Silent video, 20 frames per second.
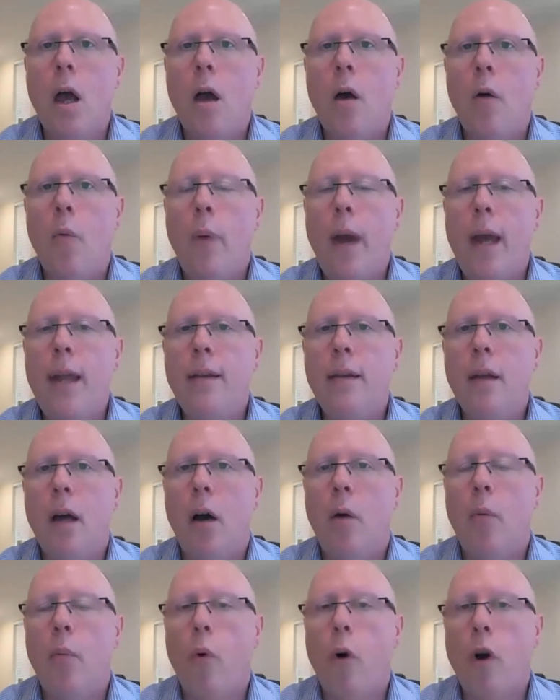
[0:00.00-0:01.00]
When
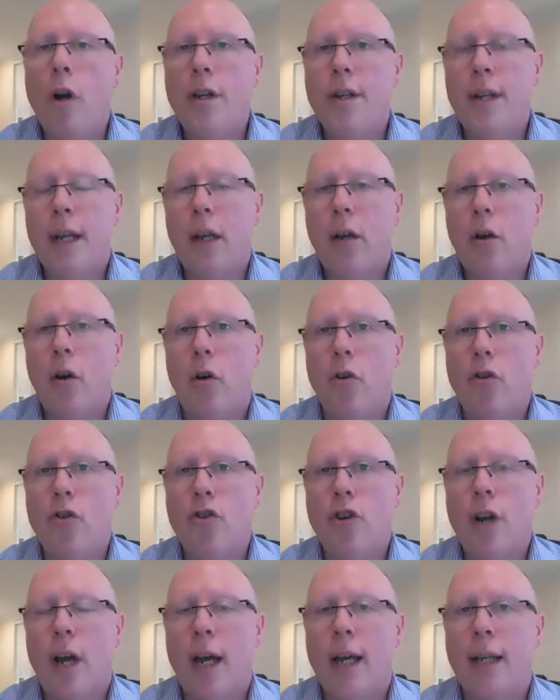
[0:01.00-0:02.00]
awarding
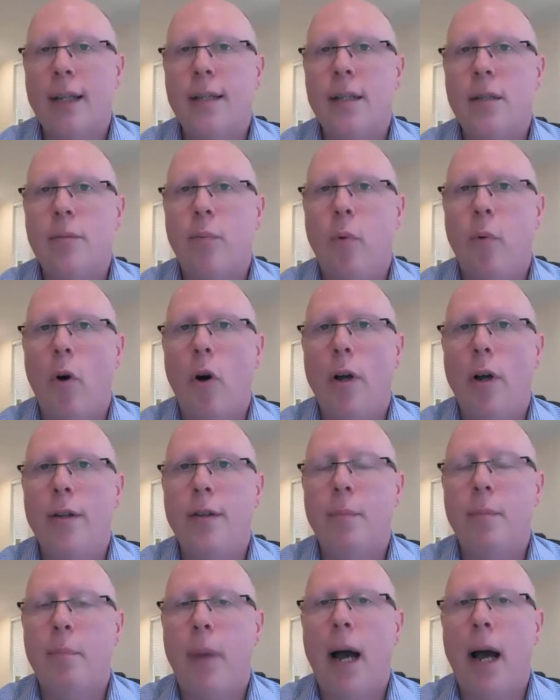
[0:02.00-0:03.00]
contracts,
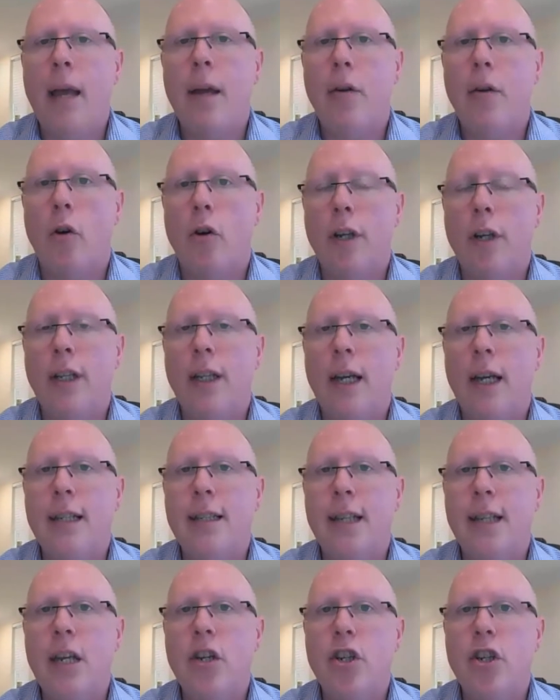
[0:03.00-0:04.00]
what buyer
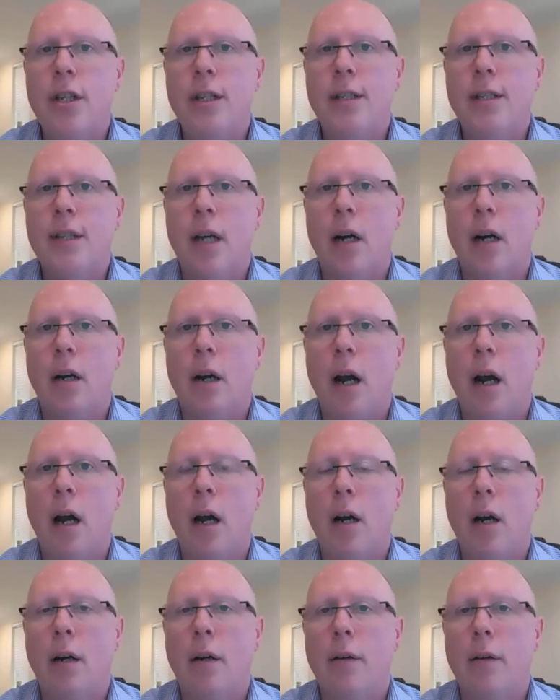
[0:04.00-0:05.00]
organisations
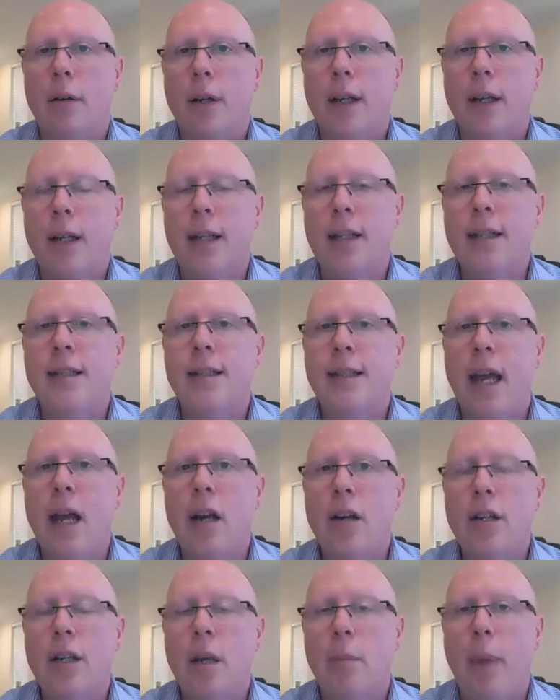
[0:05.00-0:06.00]
are
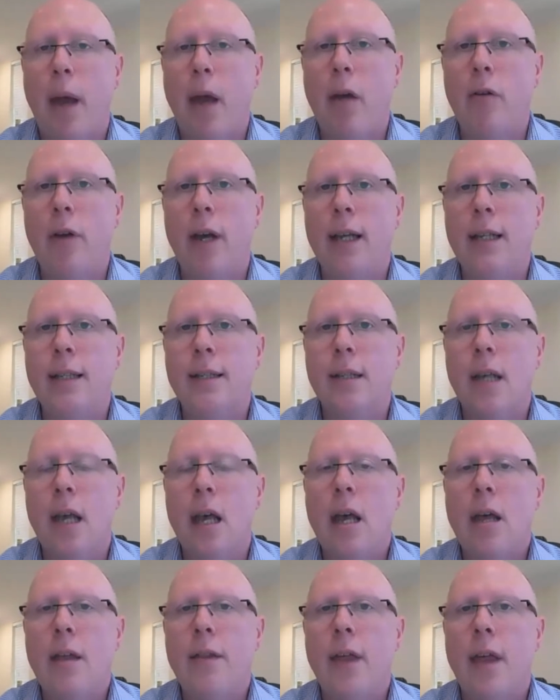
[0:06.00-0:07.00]
concerned about is
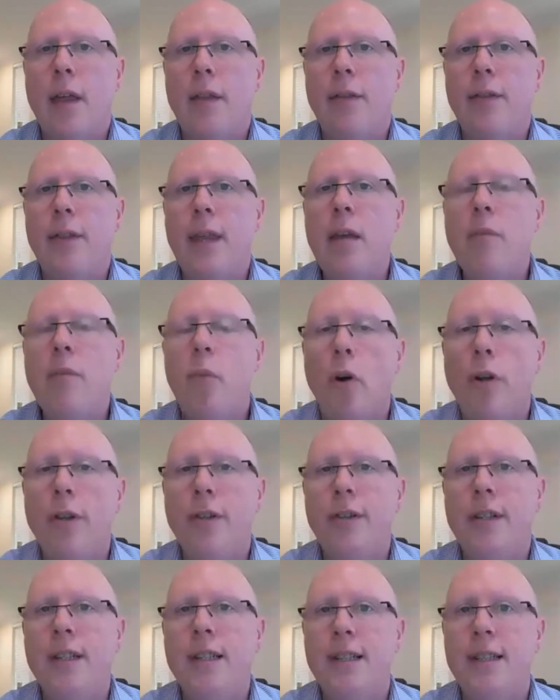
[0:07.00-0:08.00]
that they
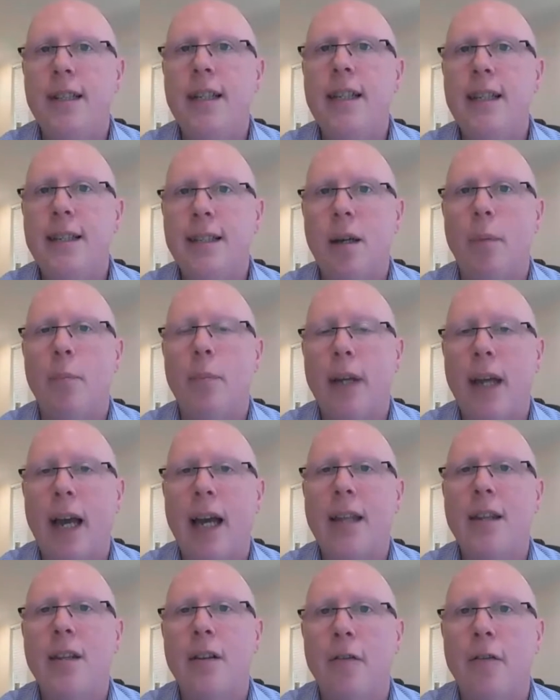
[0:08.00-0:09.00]
want to see some
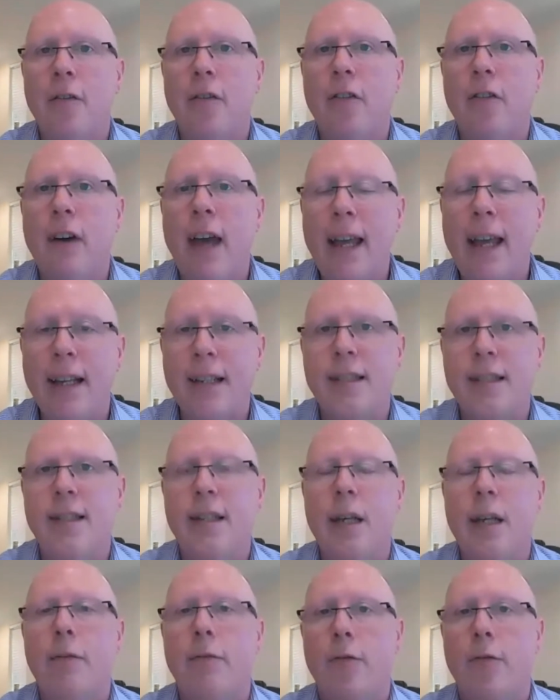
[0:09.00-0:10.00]
kind of
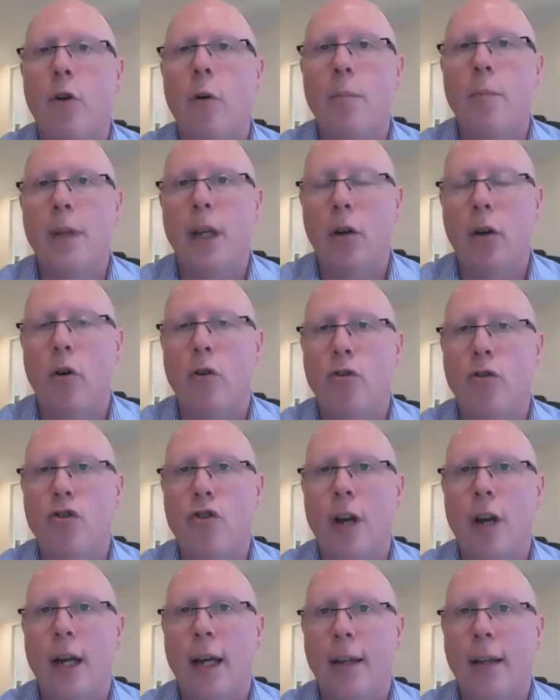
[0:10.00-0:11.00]
legacy from the
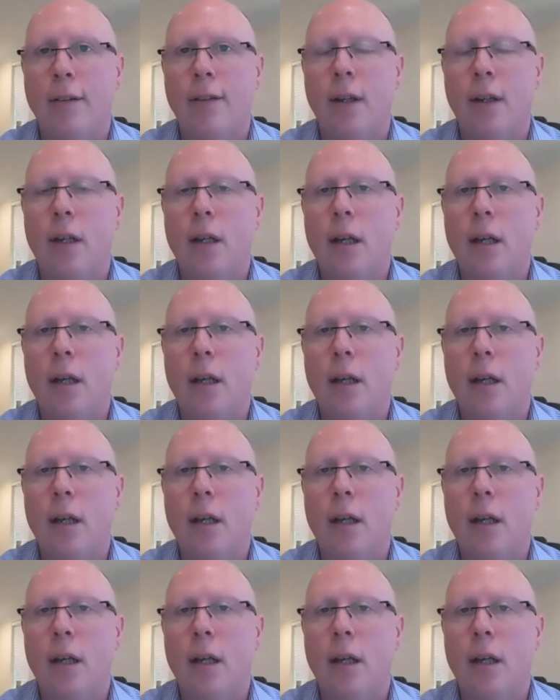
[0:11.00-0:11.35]
contract.